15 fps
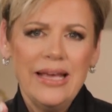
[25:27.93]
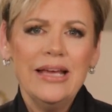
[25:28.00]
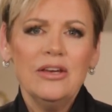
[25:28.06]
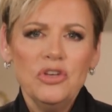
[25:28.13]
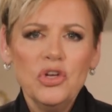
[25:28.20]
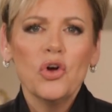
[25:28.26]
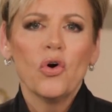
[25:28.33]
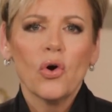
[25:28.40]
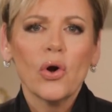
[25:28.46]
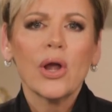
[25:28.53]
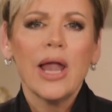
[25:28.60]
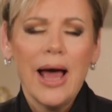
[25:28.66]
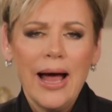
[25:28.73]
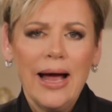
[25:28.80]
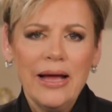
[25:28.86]
in your
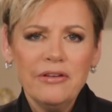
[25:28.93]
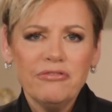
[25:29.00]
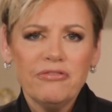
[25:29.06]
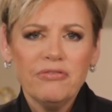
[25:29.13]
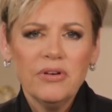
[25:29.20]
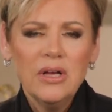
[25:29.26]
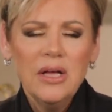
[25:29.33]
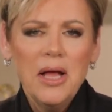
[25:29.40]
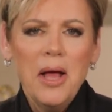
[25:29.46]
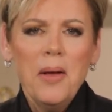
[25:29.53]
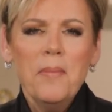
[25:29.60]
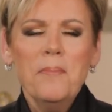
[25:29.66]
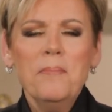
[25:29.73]
life.